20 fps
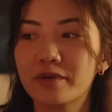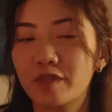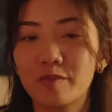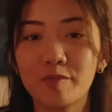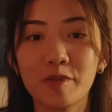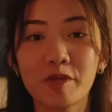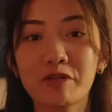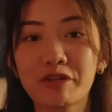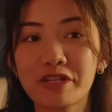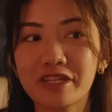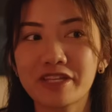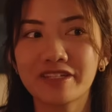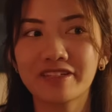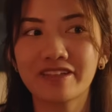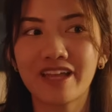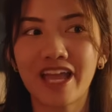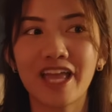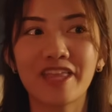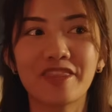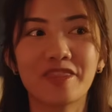the beauty
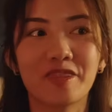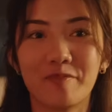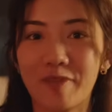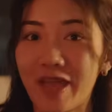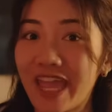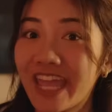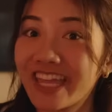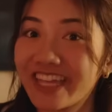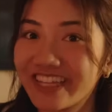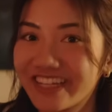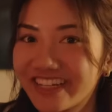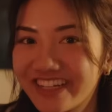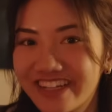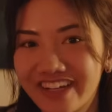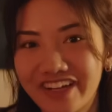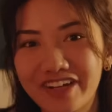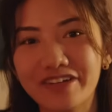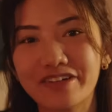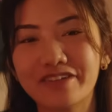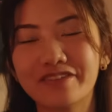and the pain
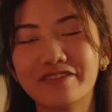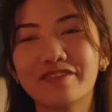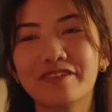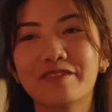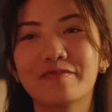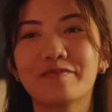of